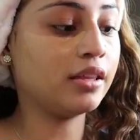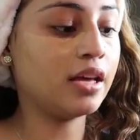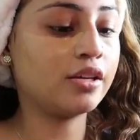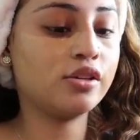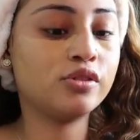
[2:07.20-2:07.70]
I
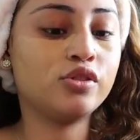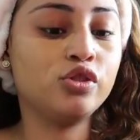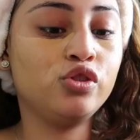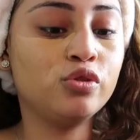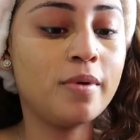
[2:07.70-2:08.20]
like
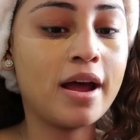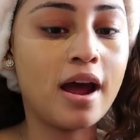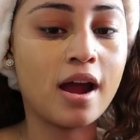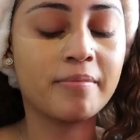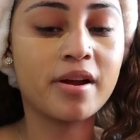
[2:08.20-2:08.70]
to do my
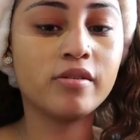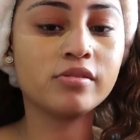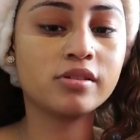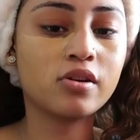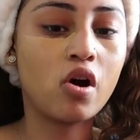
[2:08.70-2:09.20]

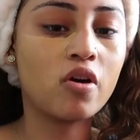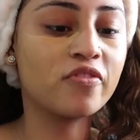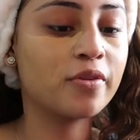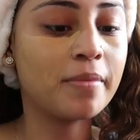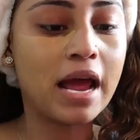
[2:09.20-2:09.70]
eyebrows,
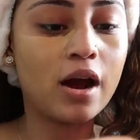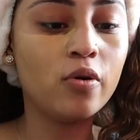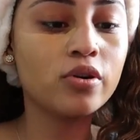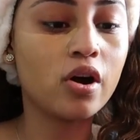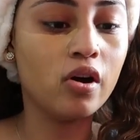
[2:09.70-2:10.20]
carve them
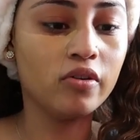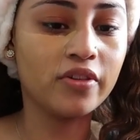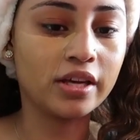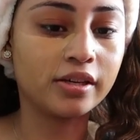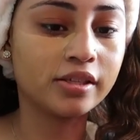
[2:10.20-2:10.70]
out, all
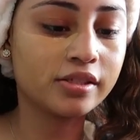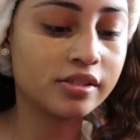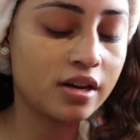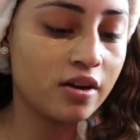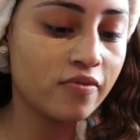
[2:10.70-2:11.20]
that good
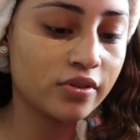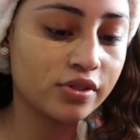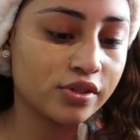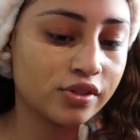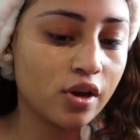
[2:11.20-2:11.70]
stuff.
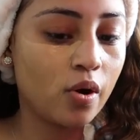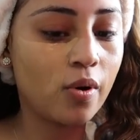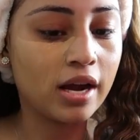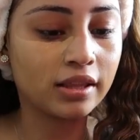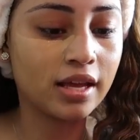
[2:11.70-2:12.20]

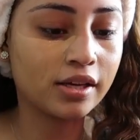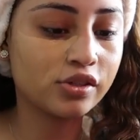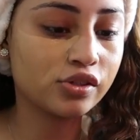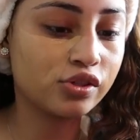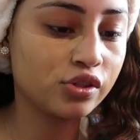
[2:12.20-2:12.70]
So I
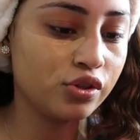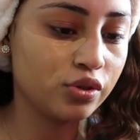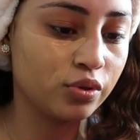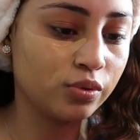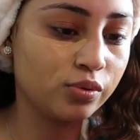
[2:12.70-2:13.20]
like to
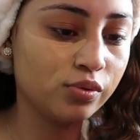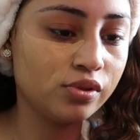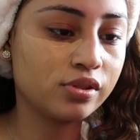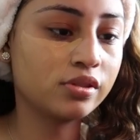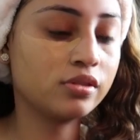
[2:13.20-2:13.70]

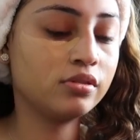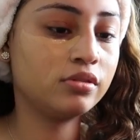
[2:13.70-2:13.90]
use